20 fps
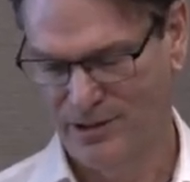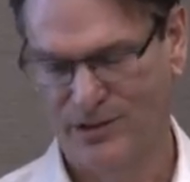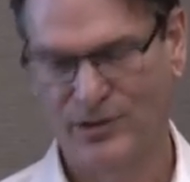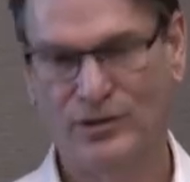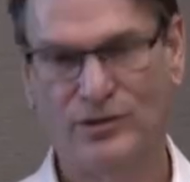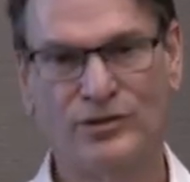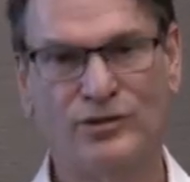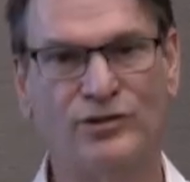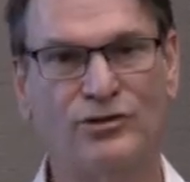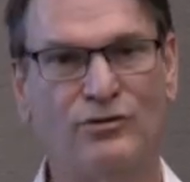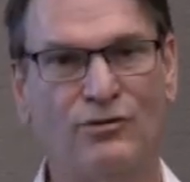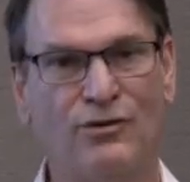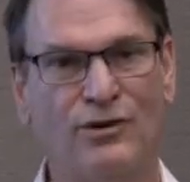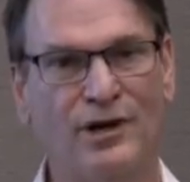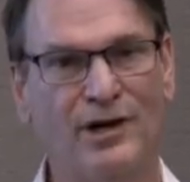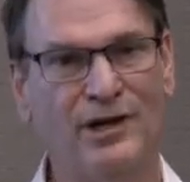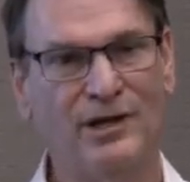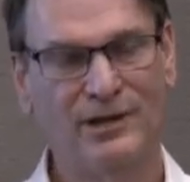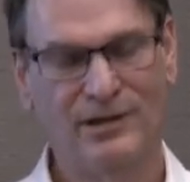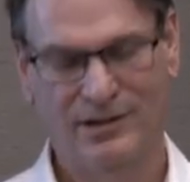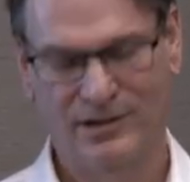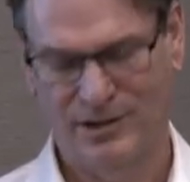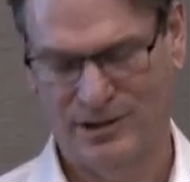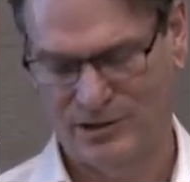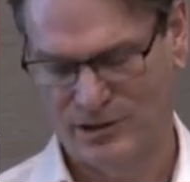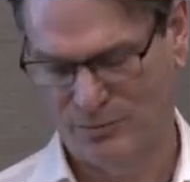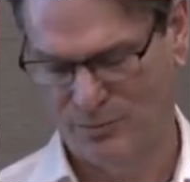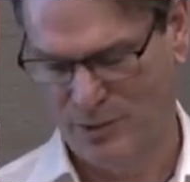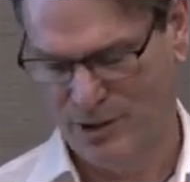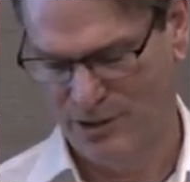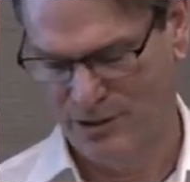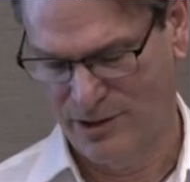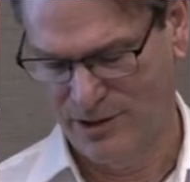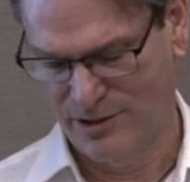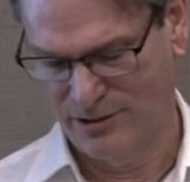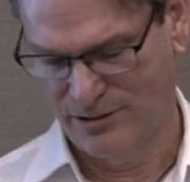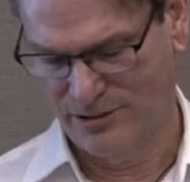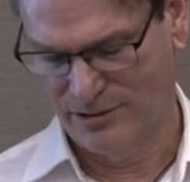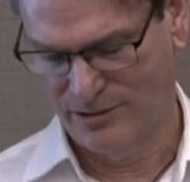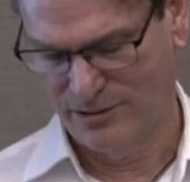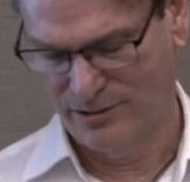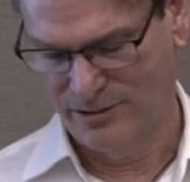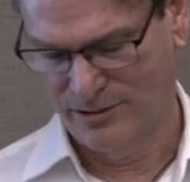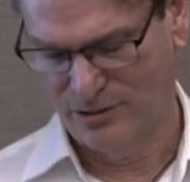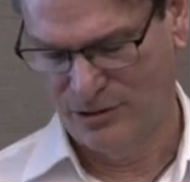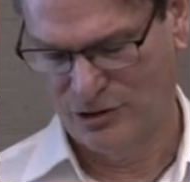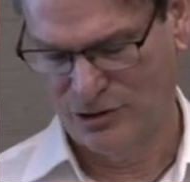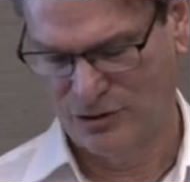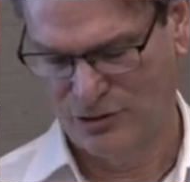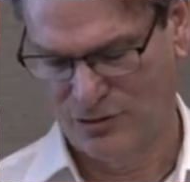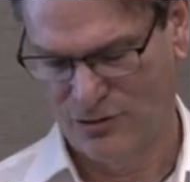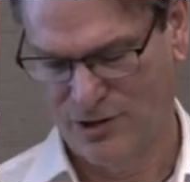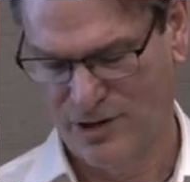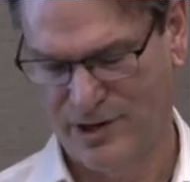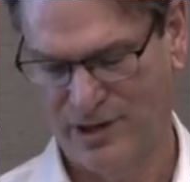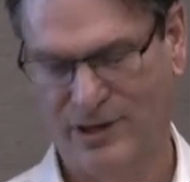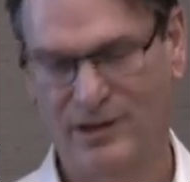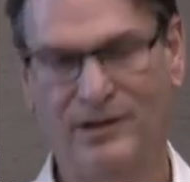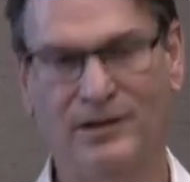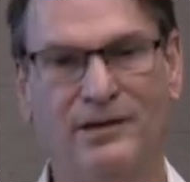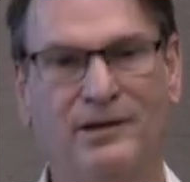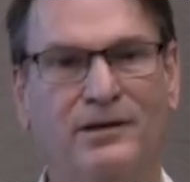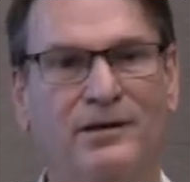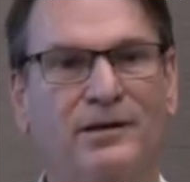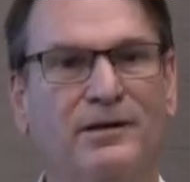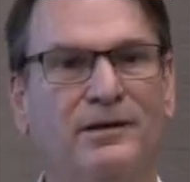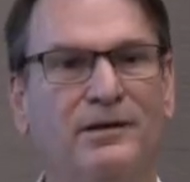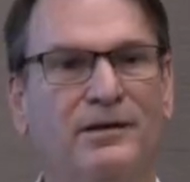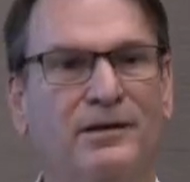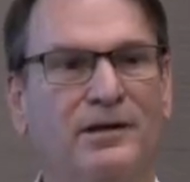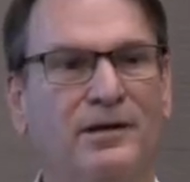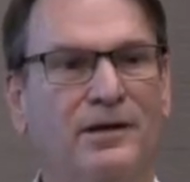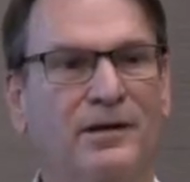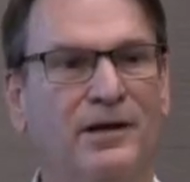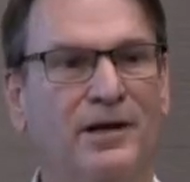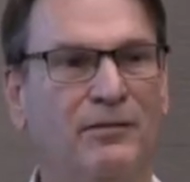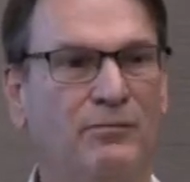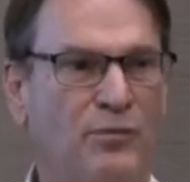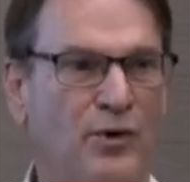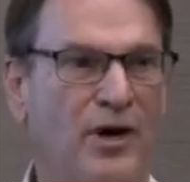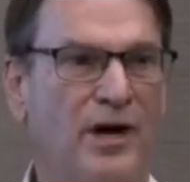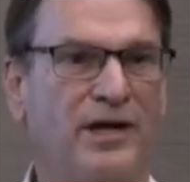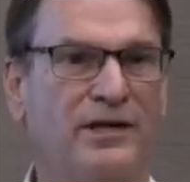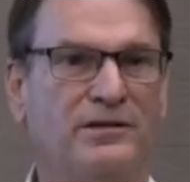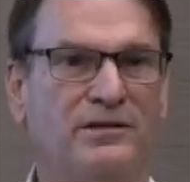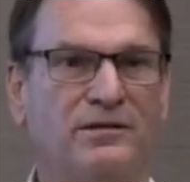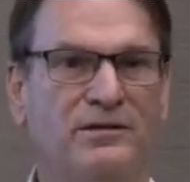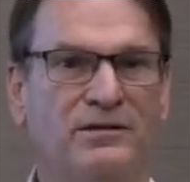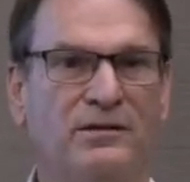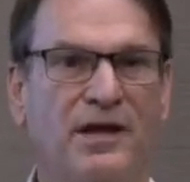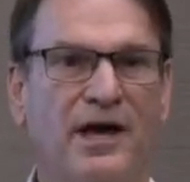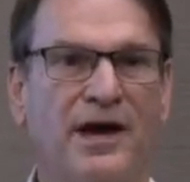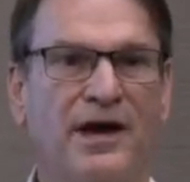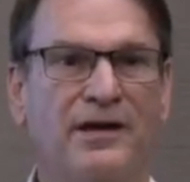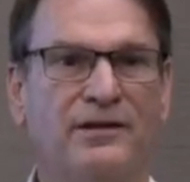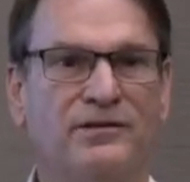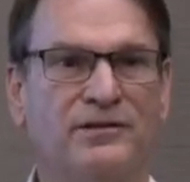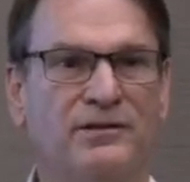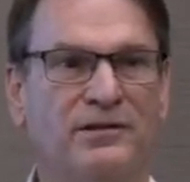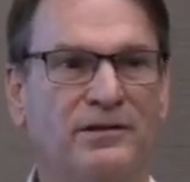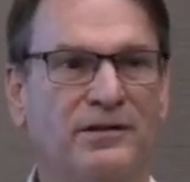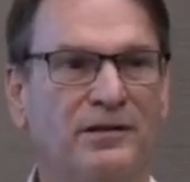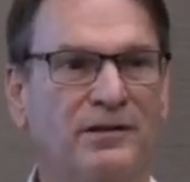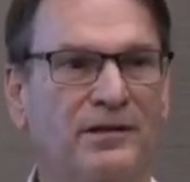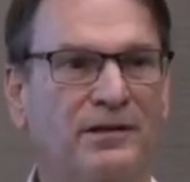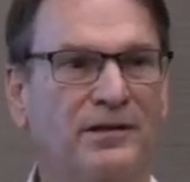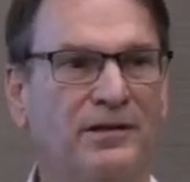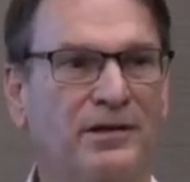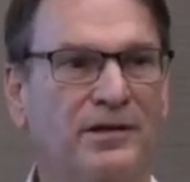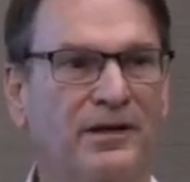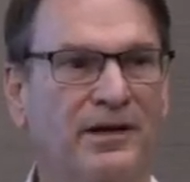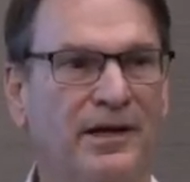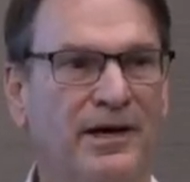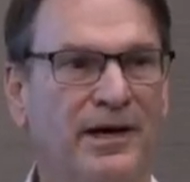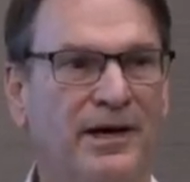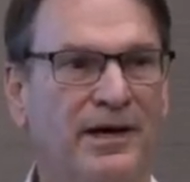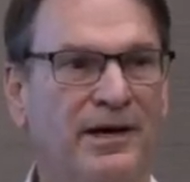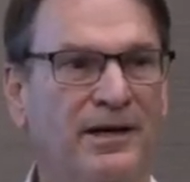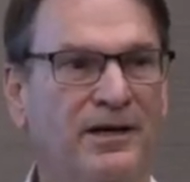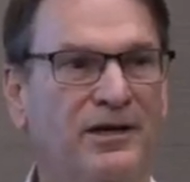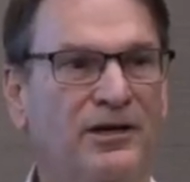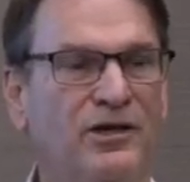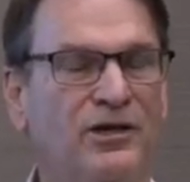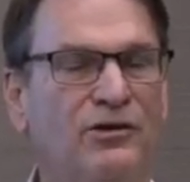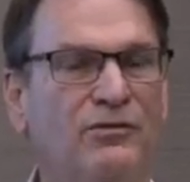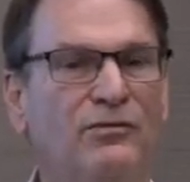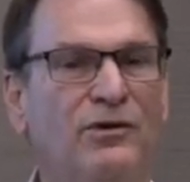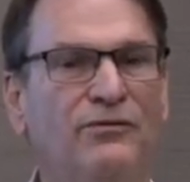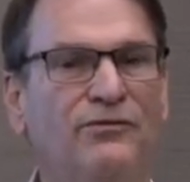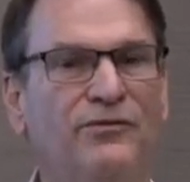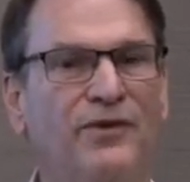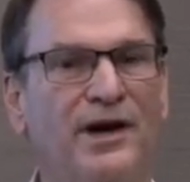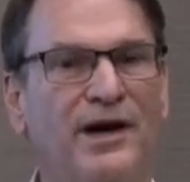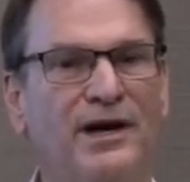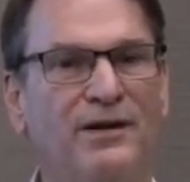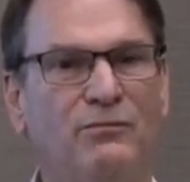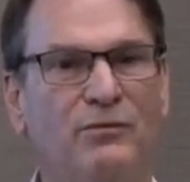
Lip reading: story, experience, story, and price is last. You will find